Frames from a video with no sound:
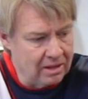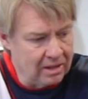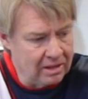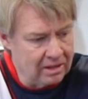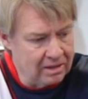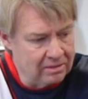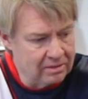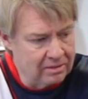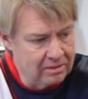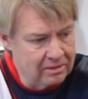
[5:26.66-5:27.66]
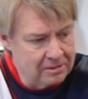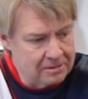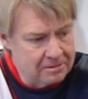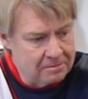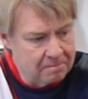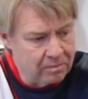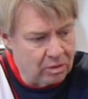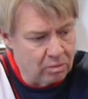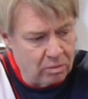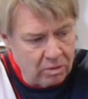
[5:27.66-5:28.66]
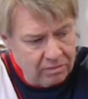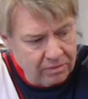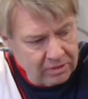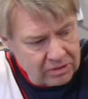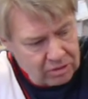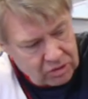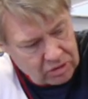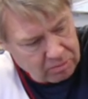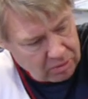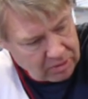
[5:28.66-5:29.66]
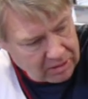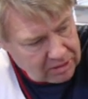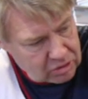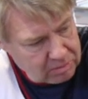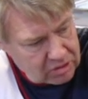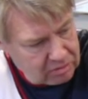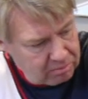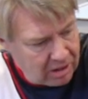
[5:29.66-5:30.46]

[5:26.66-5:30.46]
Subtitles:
And the woofer is just a pretty inexpensive